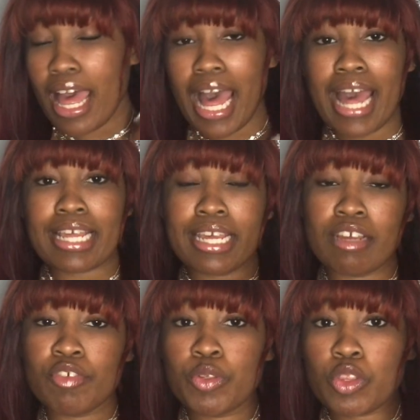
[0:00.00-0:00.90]
I
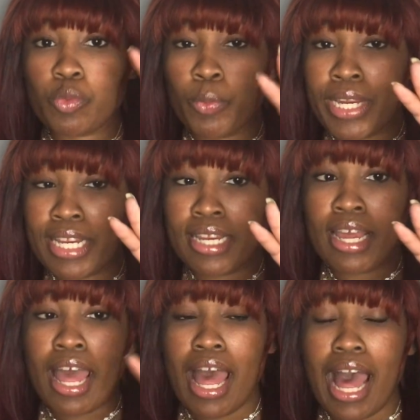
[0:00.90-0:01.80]
gave you 3.
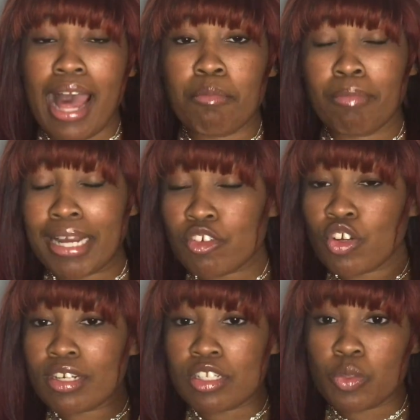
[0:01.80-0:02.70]
I might
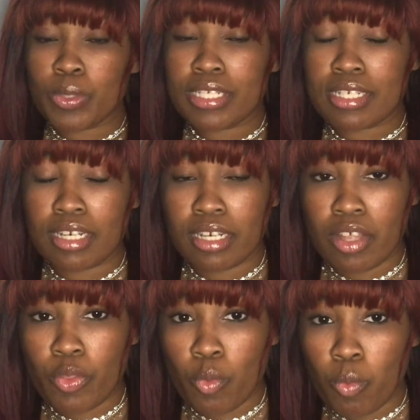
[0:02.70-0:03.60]
try to squeeze in
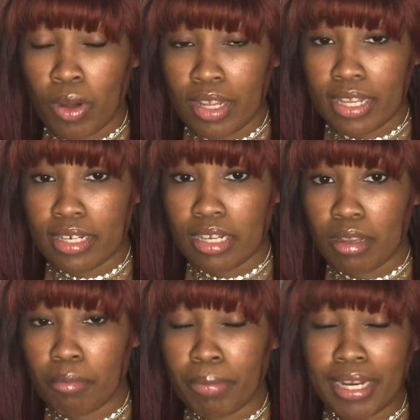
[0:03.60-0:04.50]
another 1,
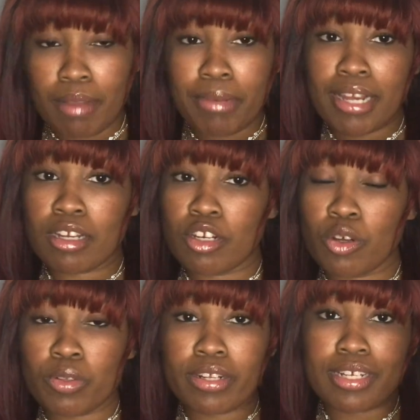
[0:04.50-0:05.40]
but I'm not going to
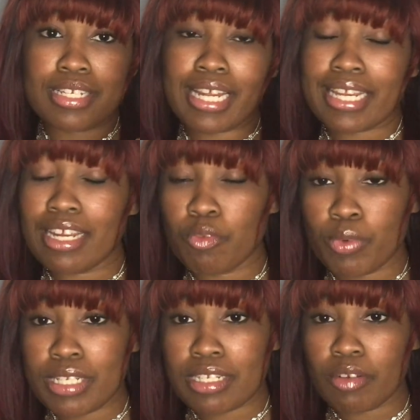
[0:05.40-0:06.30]
go there because I can't
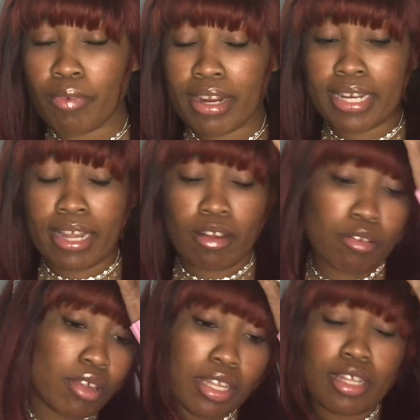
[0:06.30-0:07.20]
risk it right now.
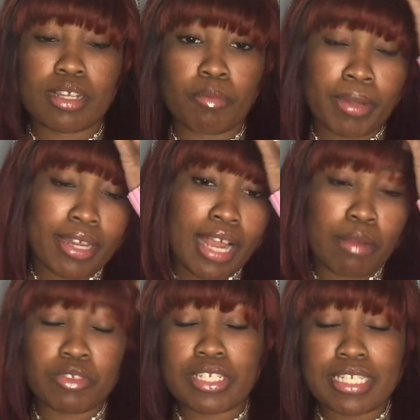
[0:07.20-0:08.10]
But
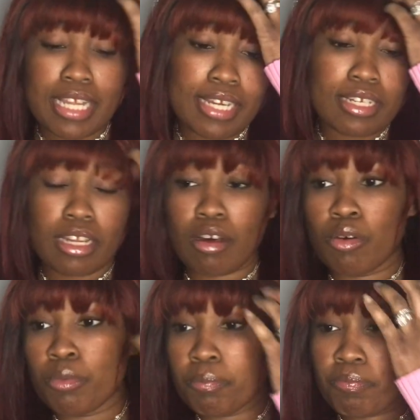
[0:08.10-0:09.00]
I'm just saying
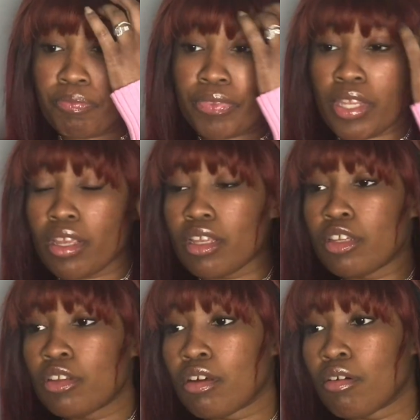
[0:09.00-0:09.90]

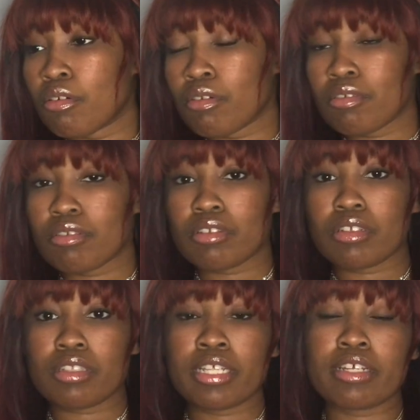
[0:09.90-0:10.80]
though, you
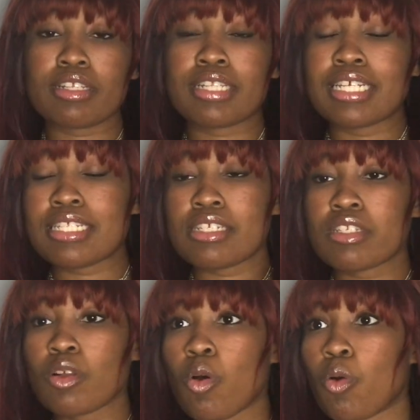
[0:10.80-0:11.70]
know, this is
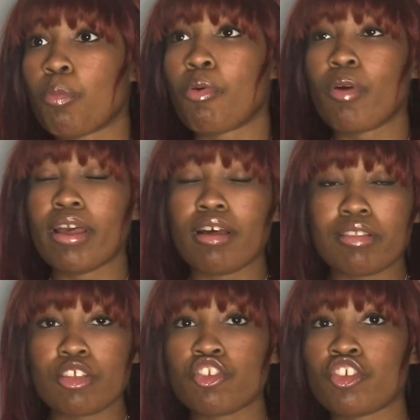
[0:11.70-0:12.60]
the whole point
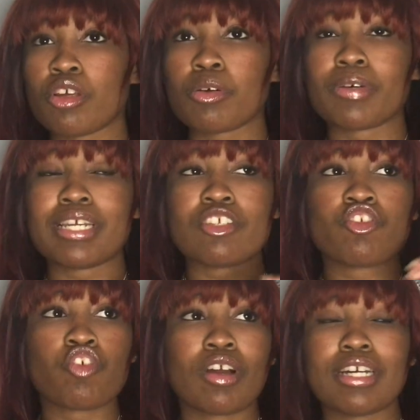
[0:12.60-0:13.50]
of the show, is
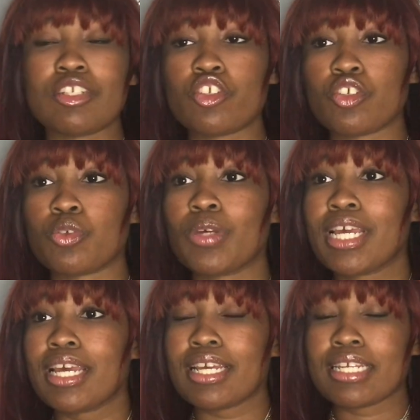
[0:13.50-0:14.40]
trying to
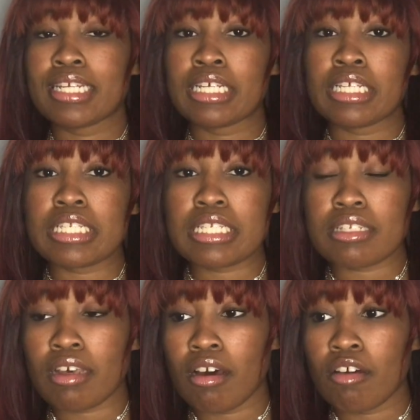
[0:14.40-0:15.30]
get
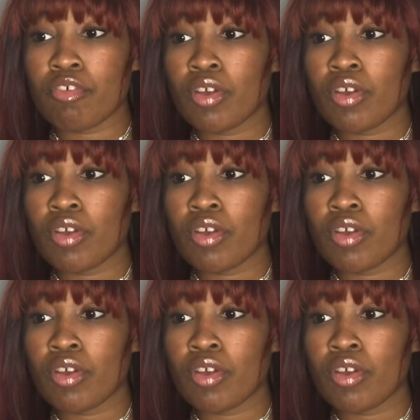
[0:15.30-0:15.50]
stuff